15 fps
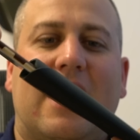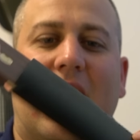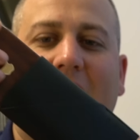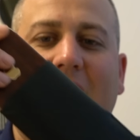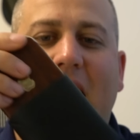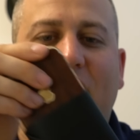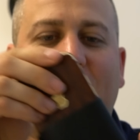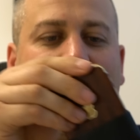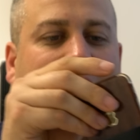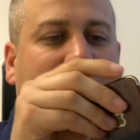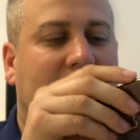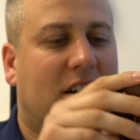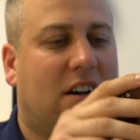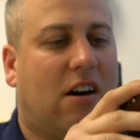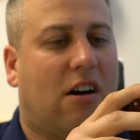leather
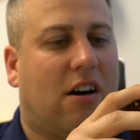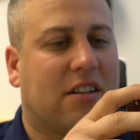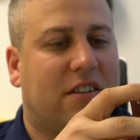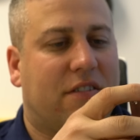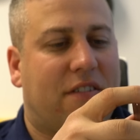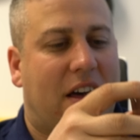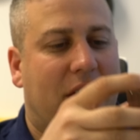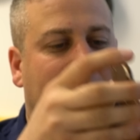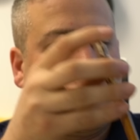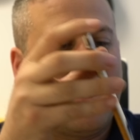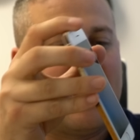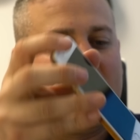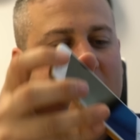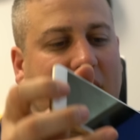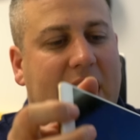artifact that we
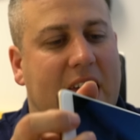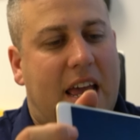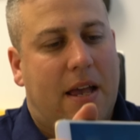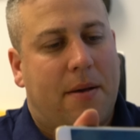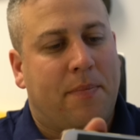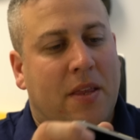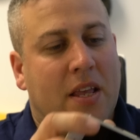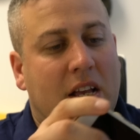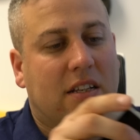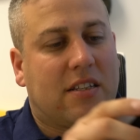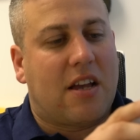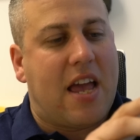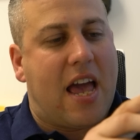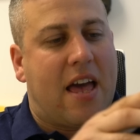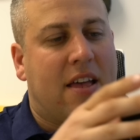can see here. So
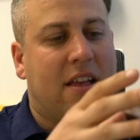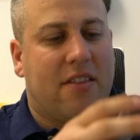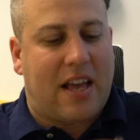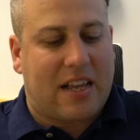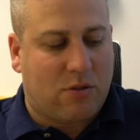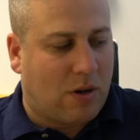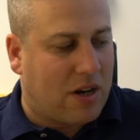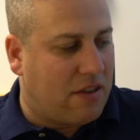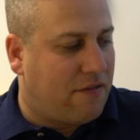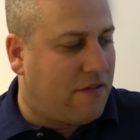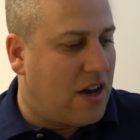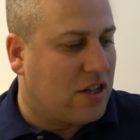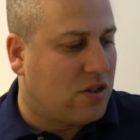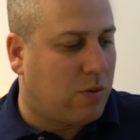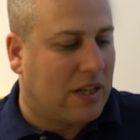yeah, that's one of the
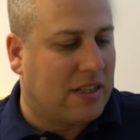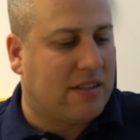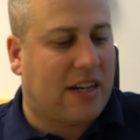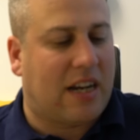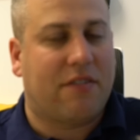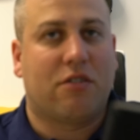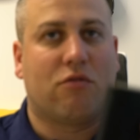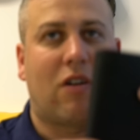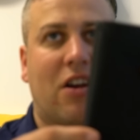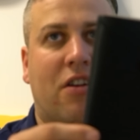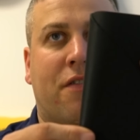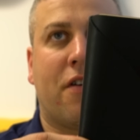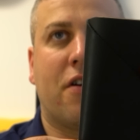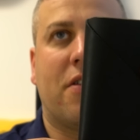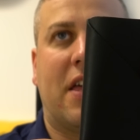first ones. I'm gonna have to rush
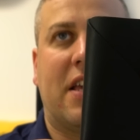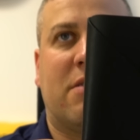through these